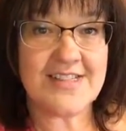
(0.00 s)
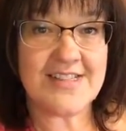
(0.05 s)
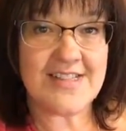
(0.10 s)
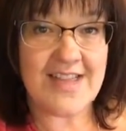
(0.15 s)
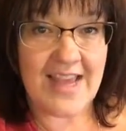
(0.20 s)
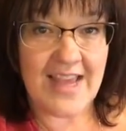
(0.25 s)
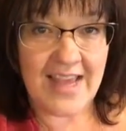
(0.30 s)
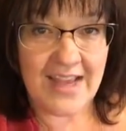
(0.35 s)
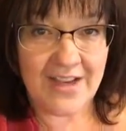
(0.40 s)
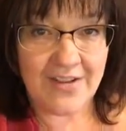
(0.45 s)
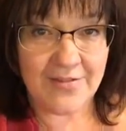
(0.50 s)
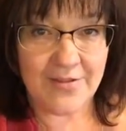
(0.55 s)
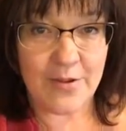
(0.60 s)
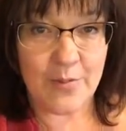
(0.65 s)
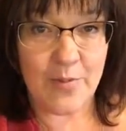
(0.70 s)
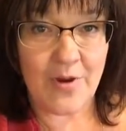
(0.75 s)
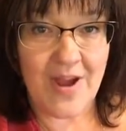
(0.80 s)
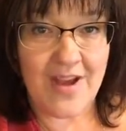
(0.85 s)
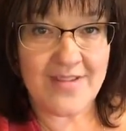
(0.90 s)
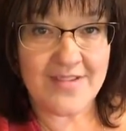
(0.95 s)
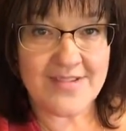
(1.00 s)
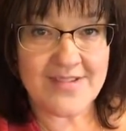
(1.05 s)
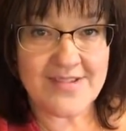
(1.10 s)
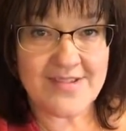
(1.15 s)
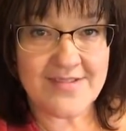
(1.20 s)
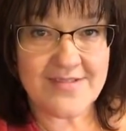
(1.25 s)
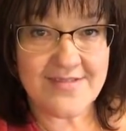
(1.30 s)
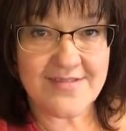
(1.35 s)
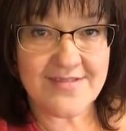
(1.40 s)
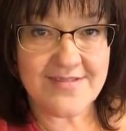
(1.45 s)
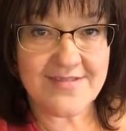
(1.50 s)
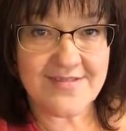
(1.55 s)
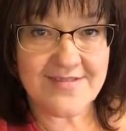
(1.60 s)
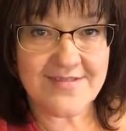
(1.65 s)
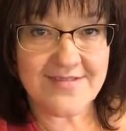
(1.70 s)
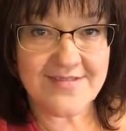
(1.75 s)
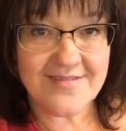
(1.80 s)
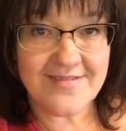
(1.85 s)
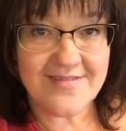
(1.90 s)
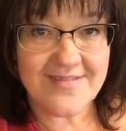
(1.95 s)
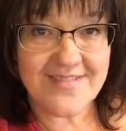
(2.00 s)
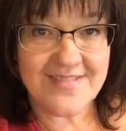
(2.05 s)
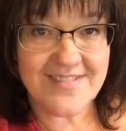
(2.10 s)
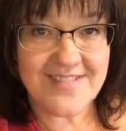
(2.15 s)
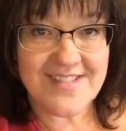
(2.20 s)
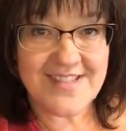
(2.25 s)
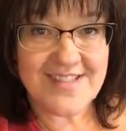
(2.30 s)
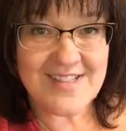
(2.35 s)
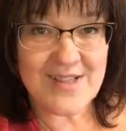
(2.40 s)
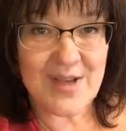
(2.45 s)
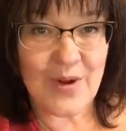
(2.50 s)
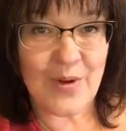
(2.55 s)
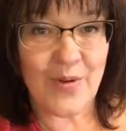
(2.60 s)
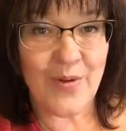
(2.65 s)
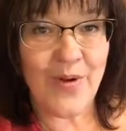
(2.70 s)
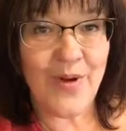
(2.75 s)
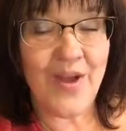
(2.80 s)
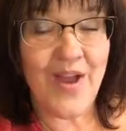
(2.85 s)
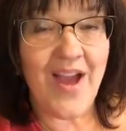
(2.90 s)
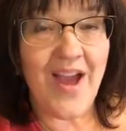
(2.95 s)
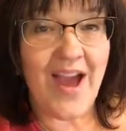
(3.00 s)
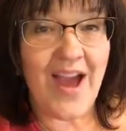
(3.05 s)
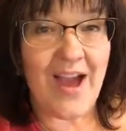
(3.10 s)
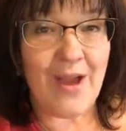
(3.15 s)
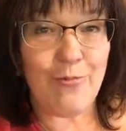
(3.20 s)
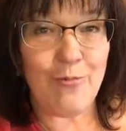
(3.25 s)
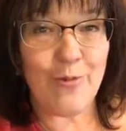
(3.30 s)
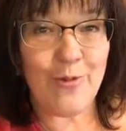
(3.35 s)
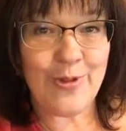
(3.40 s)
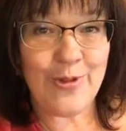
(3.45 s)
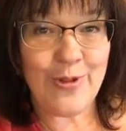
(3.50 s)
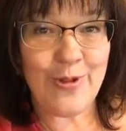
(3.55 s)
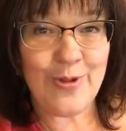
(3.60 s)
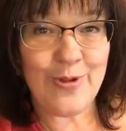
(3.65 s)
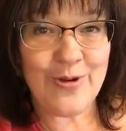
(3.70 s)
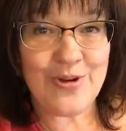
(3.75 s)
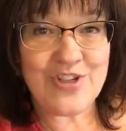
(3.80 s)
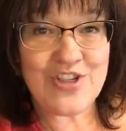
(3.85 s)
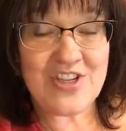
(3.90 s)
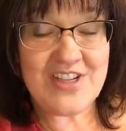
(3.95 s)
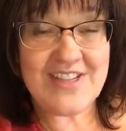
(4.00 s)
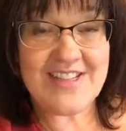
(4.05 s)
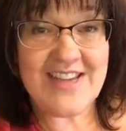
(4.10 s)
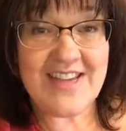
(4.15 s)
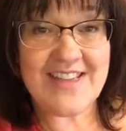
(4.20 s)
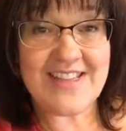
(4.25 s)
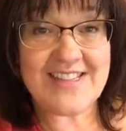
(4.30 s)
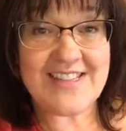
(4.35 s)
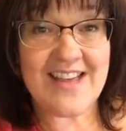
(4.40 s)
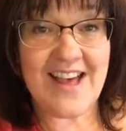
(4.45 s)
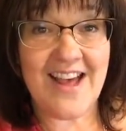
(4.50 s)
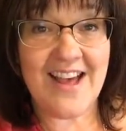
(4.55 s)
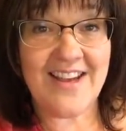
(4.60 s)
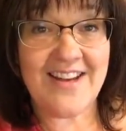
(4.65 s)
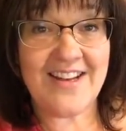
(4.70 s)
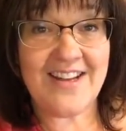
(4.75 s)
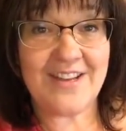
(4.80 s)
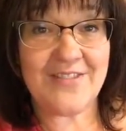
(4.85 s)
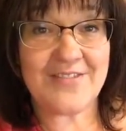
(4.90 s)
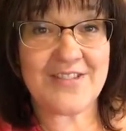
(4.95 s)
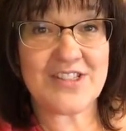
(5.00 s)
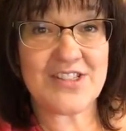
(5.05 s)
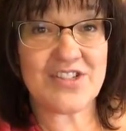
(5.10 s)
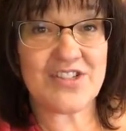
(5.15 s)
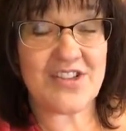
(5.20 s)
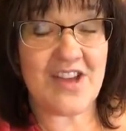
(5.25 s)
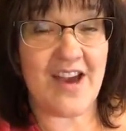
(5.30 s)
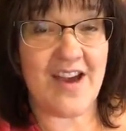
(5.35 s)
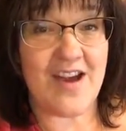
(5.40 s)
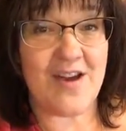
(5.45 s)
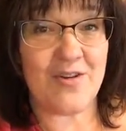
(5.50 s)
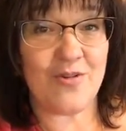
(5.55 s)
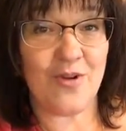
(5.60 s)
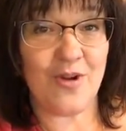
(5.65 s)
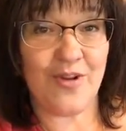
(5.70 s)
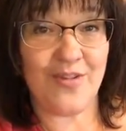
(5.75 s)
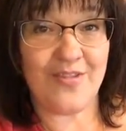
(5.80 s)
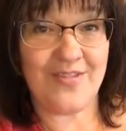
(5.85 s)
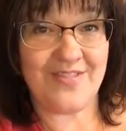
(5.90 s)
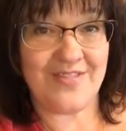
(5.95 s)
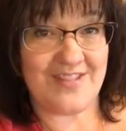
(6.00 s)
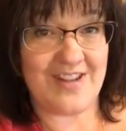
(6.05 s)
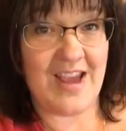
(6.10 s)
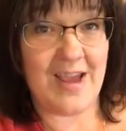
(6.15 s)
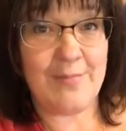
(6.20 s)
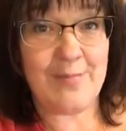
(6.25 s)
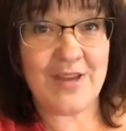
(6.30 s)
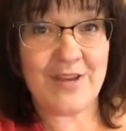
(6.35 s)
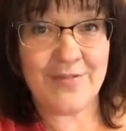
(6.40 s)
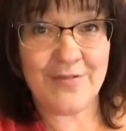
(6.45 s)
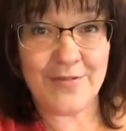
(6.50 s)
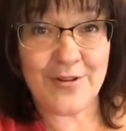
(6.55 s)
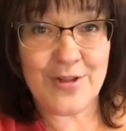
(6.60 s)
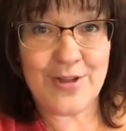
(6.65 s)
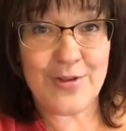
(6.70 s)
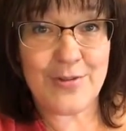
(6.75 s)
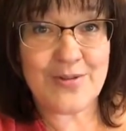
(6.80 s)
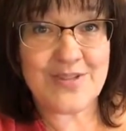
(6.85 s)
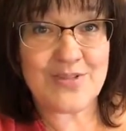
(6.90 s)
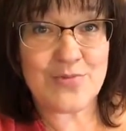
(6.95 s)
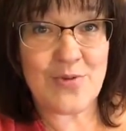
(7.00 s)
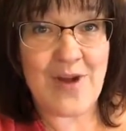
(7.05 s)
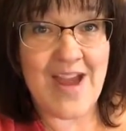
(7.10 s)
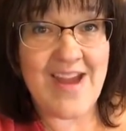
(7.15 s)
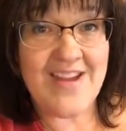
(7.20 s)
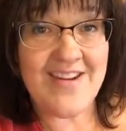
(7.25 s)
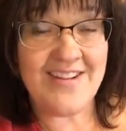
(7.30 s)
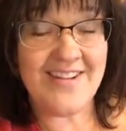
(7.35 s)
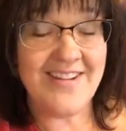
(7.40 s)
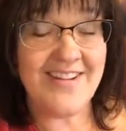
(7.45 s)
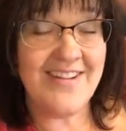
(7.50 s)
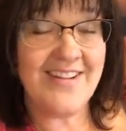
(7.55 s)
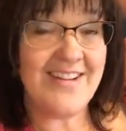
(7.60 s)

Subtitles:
take a few breaths. So I really encourage you to take this on if it's timing for you is right.